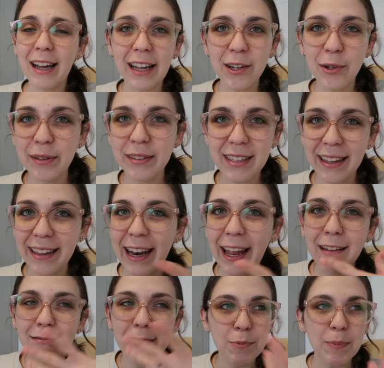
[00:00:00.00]
It's not that
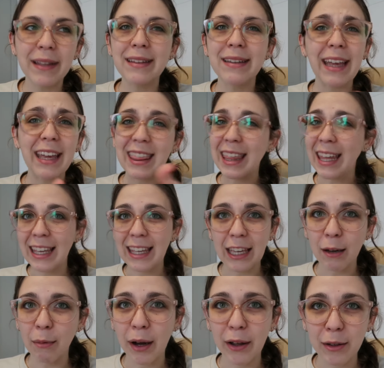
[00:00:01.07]
I spend the day
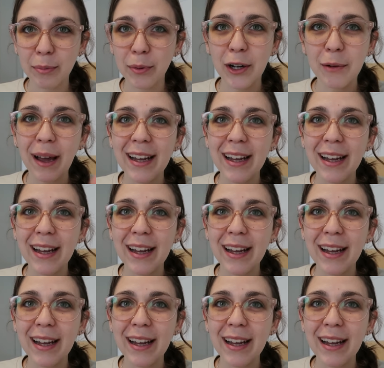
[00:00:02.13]
thinking about the book,